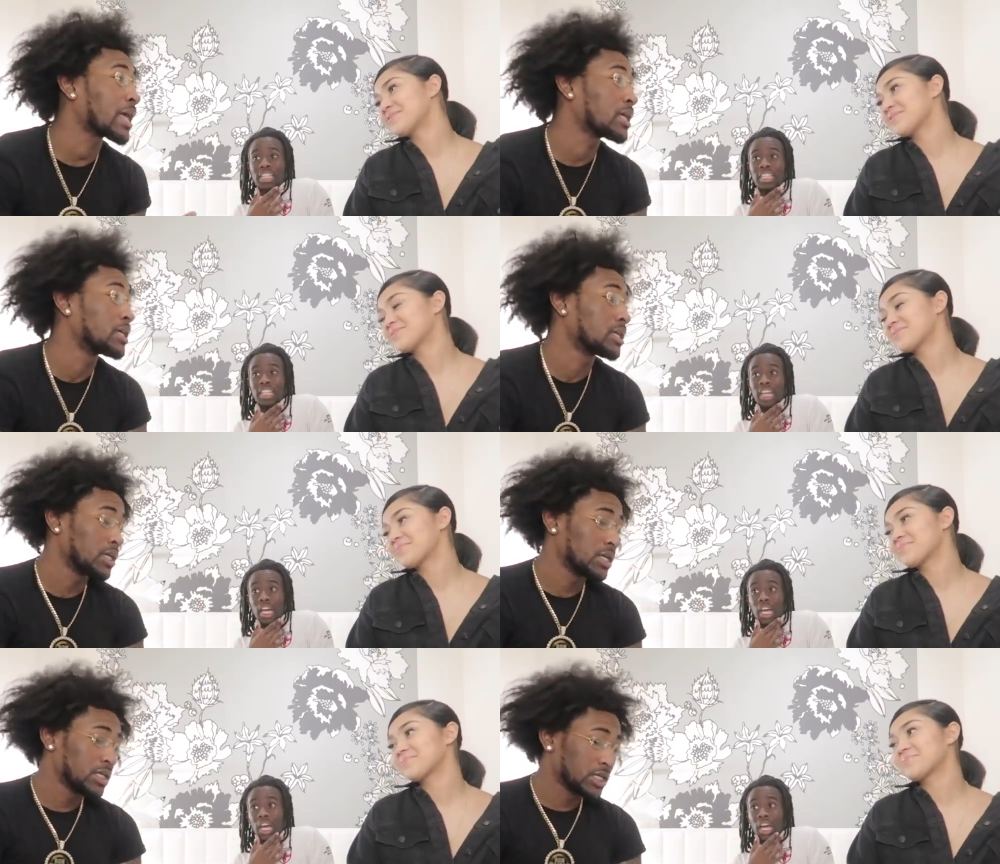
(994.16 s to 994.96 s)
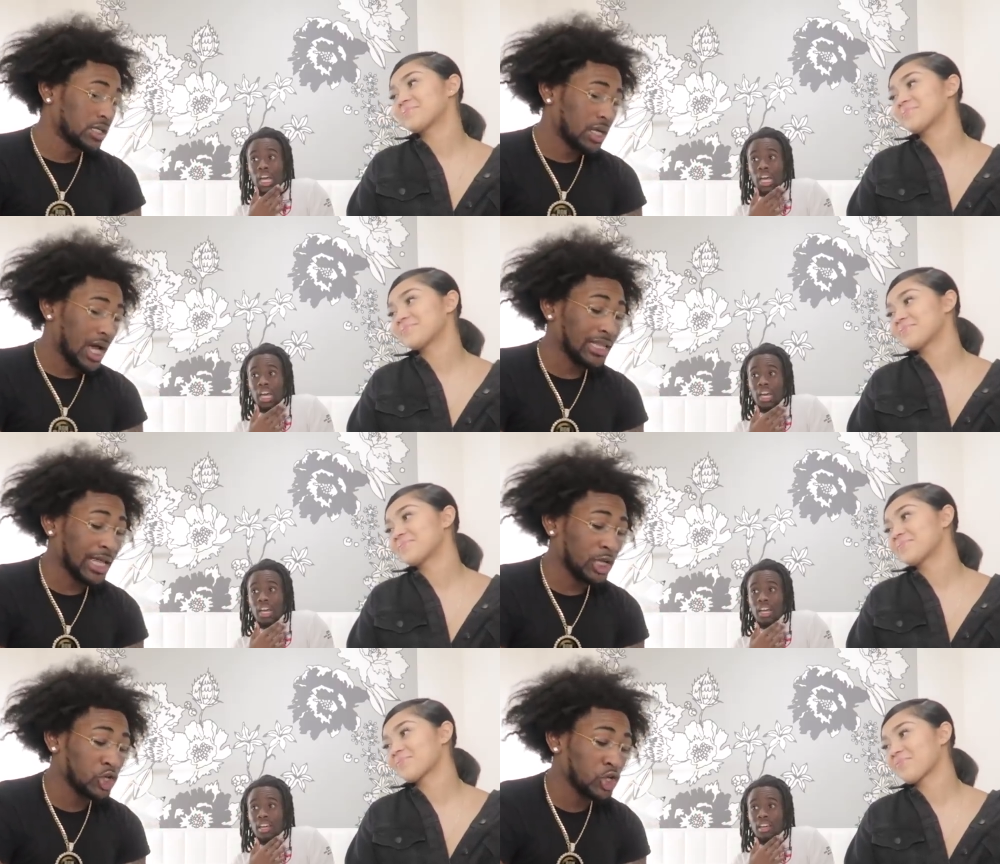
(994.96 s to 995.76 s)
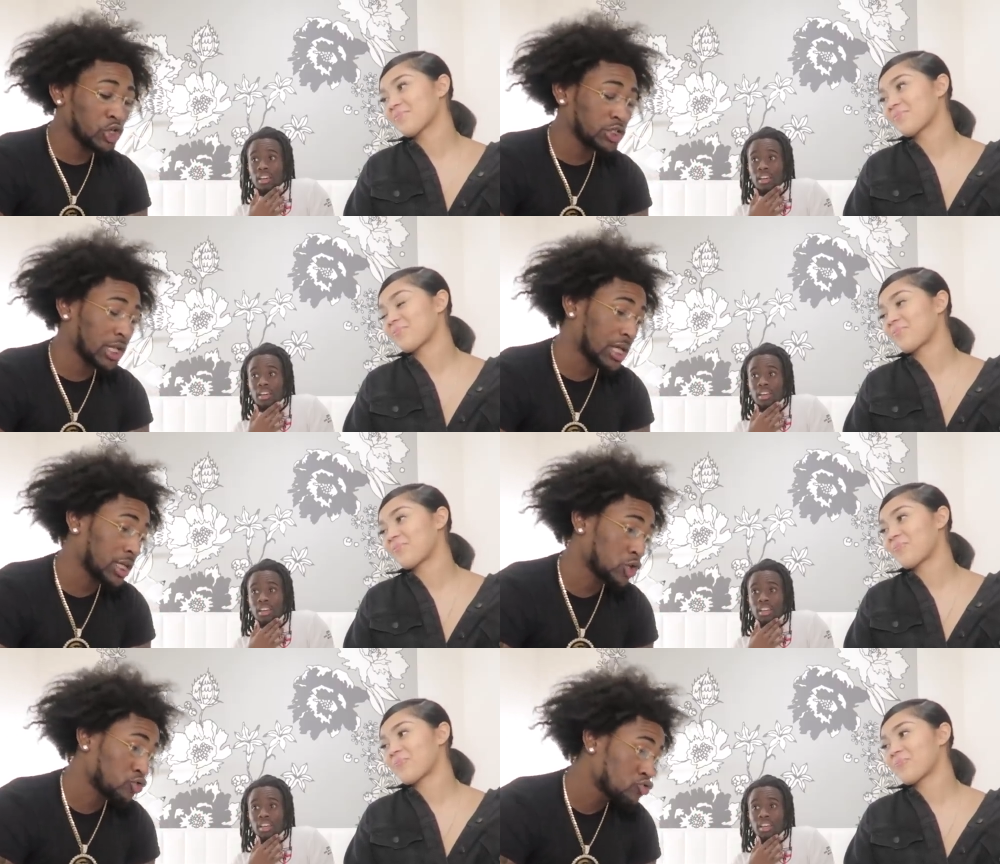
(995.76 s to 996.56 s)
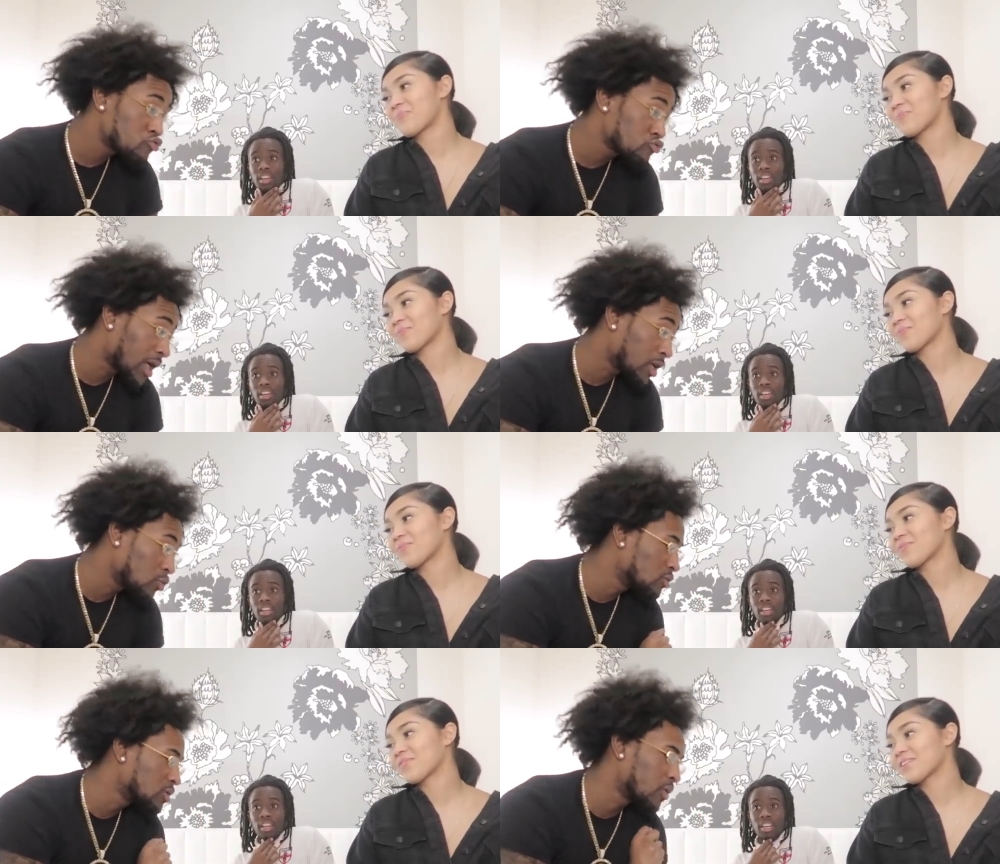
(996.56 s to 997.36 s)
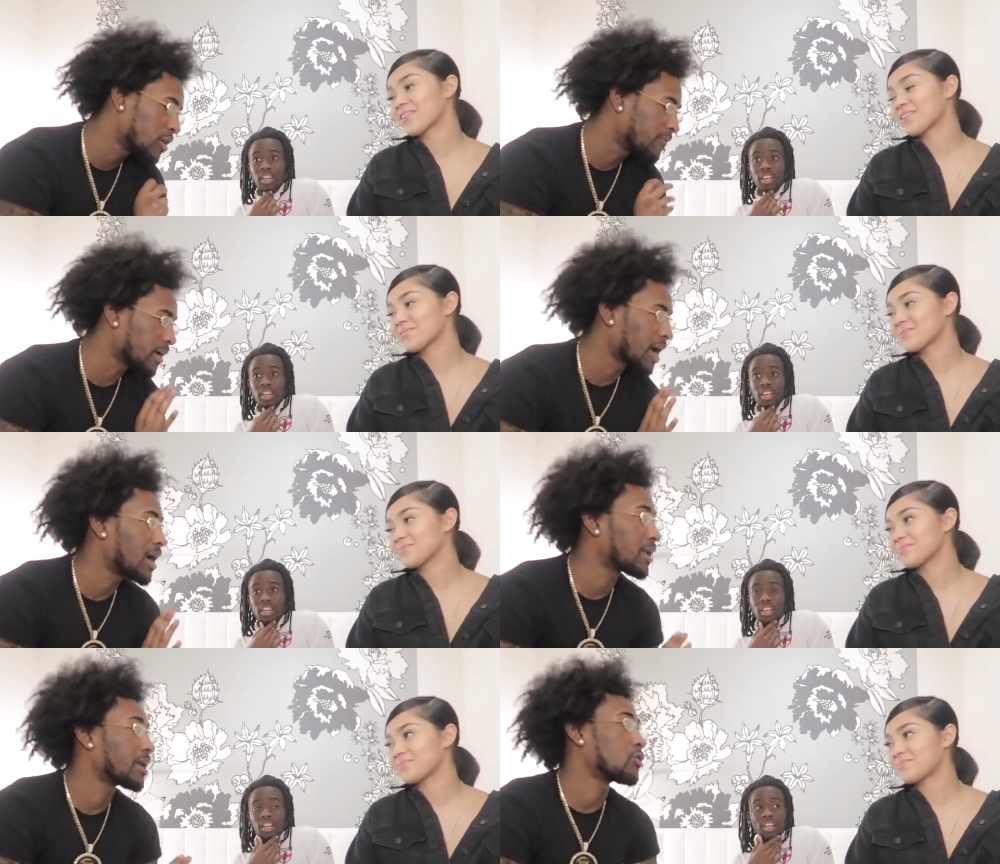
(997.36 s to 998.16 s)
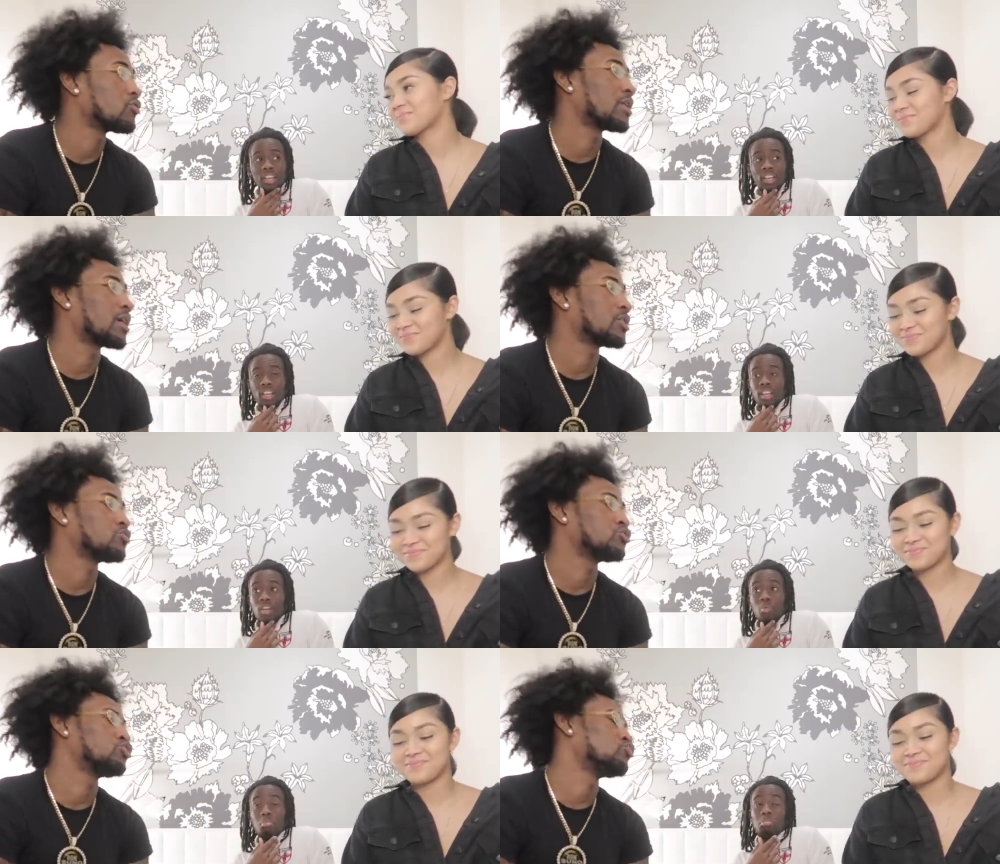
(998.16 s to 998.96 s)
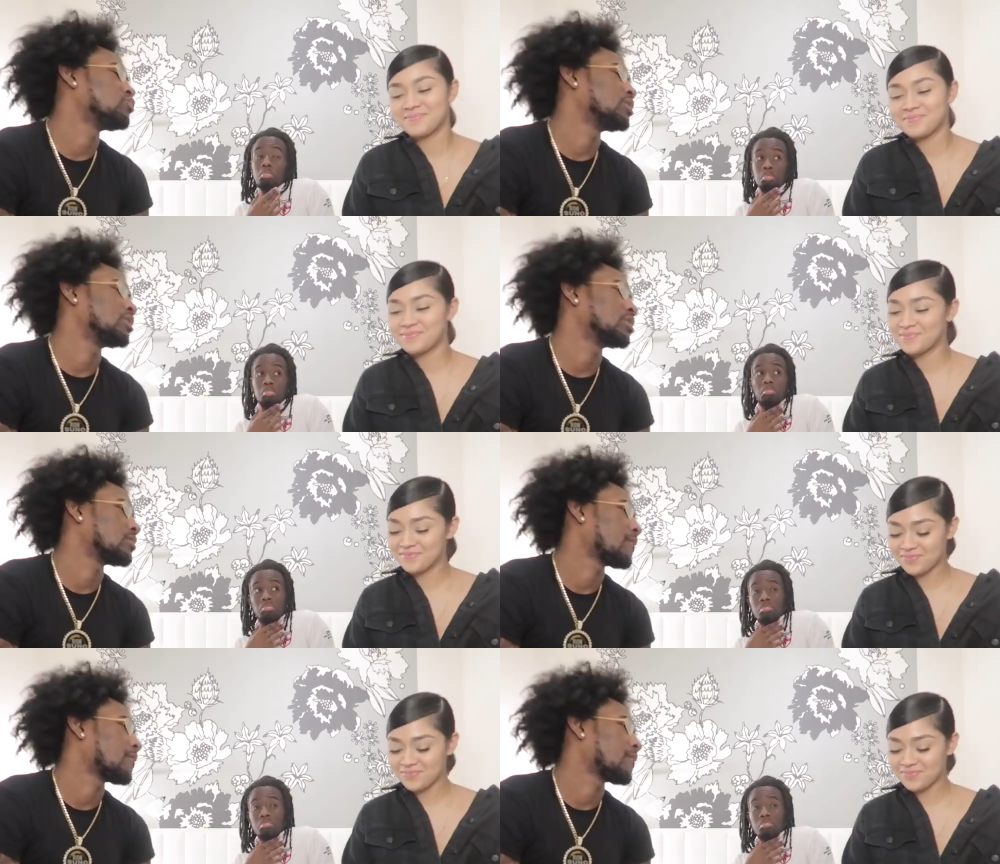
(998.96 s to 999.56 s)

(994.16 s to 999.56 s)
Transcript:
Speaker 1: Like, I like girls like you. Like, you was one of a kind. I ain't gonna lie. You was unique.